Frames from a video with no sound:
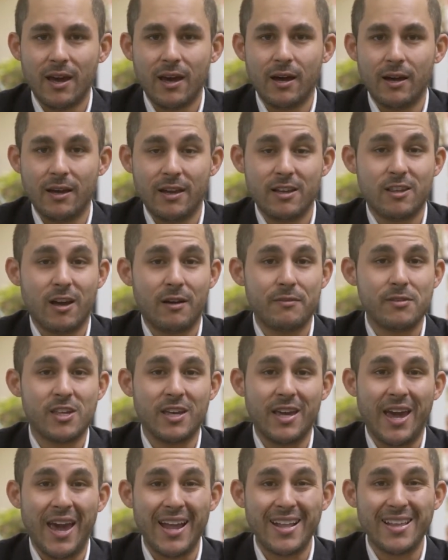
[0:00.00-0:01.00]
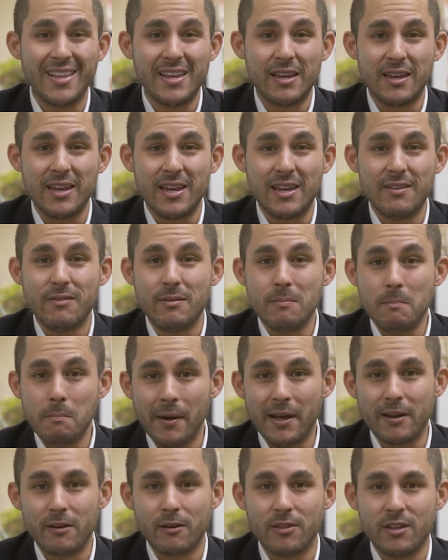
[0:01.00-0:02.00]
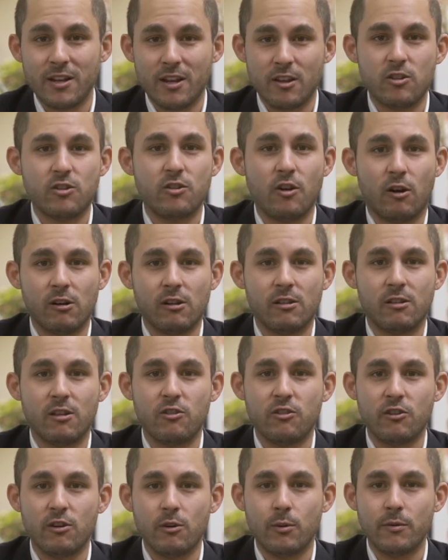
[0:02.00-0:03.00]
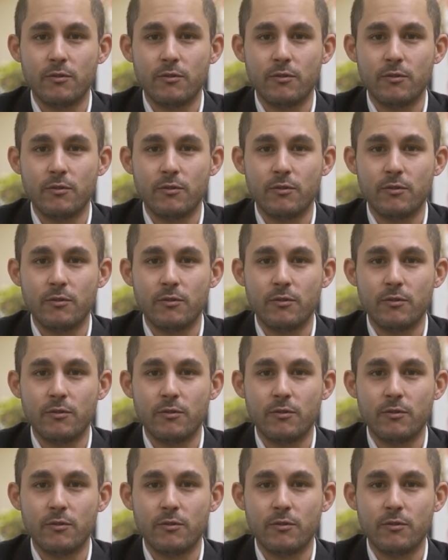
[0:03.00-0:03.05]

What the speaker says: It's obviously ending even better than it started this year.